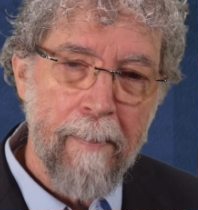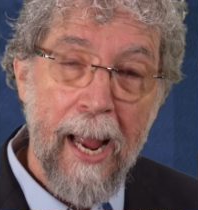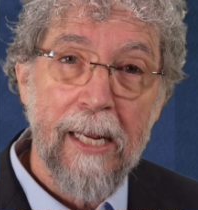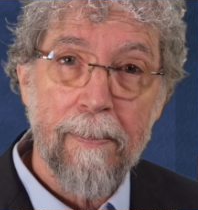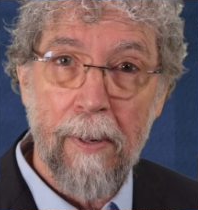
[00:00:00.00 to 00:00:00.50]

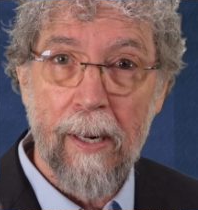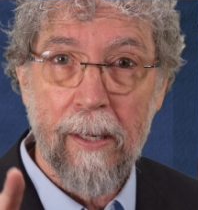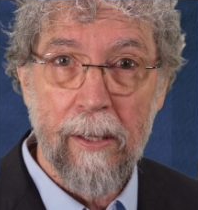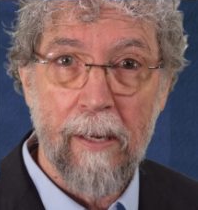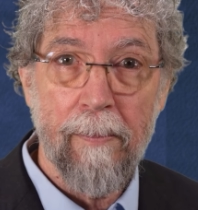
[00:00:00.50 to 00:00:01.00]
mass part
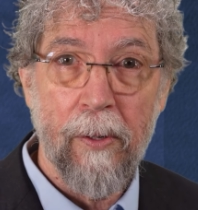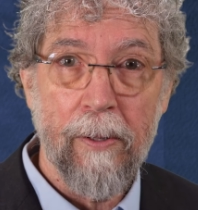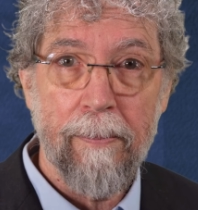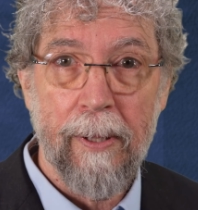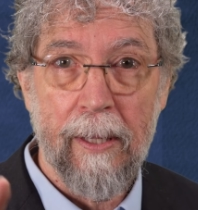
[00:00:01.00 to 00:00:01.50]
of the
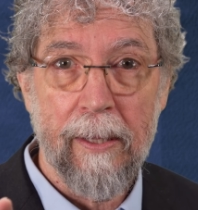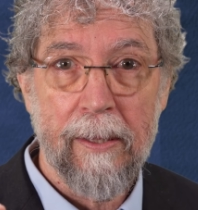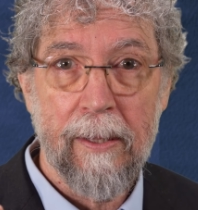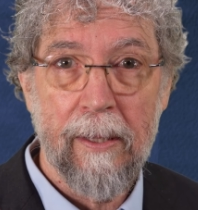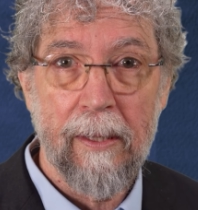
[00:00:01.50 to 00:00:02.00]
component
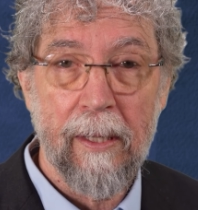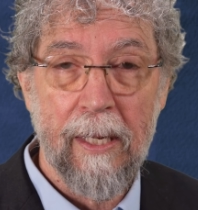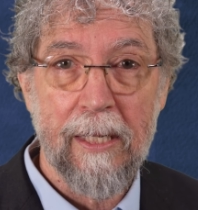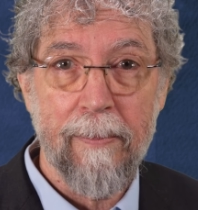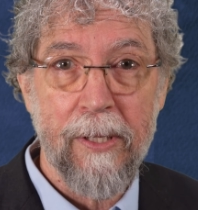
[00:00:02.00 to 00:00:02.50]
parts, the
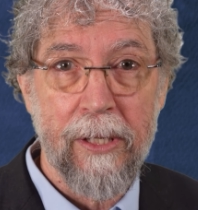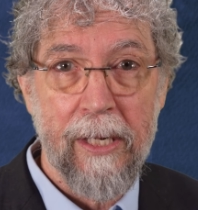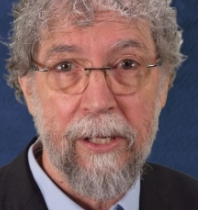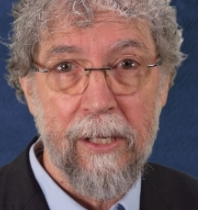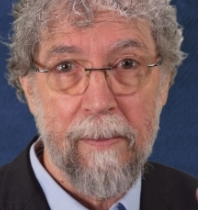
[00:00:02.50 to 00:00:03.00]

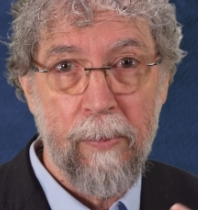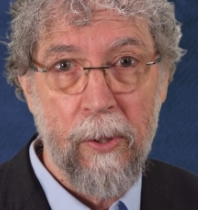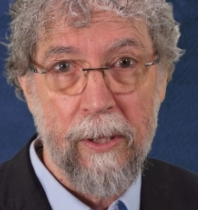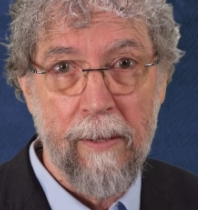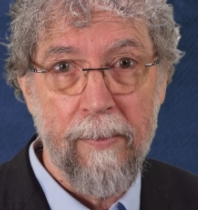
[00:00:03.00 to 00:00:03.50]
customization is
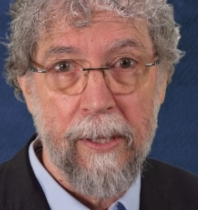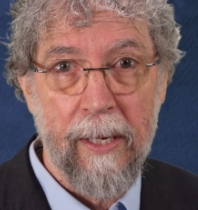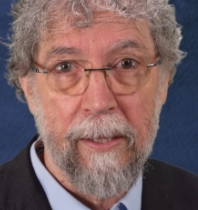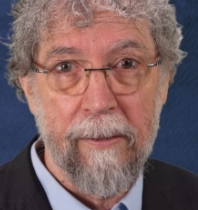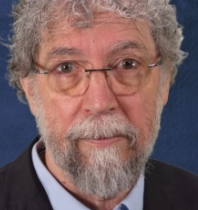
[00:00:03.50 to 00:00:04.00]
putting them
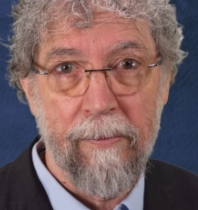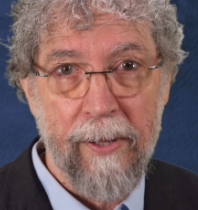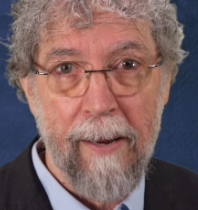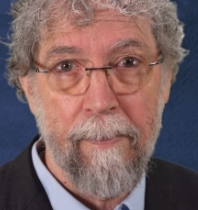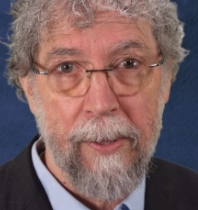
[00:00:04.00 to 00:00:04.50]
together for
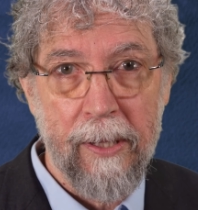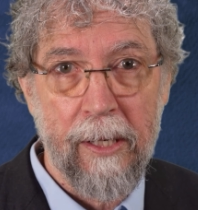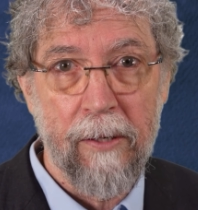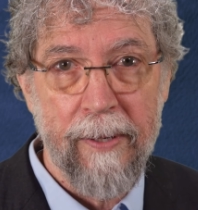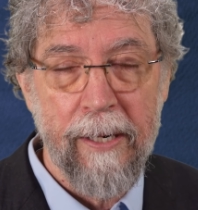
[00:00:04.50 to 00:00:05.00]
that
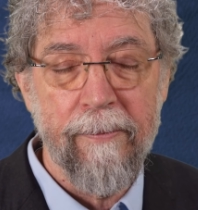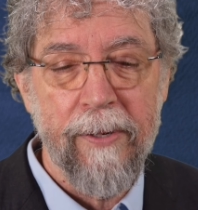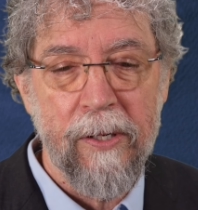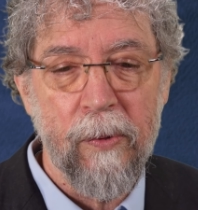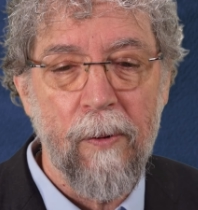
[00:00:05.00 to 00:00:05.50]
particular
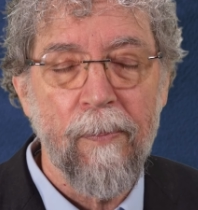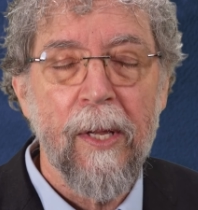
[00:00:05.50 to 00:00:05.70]
individual.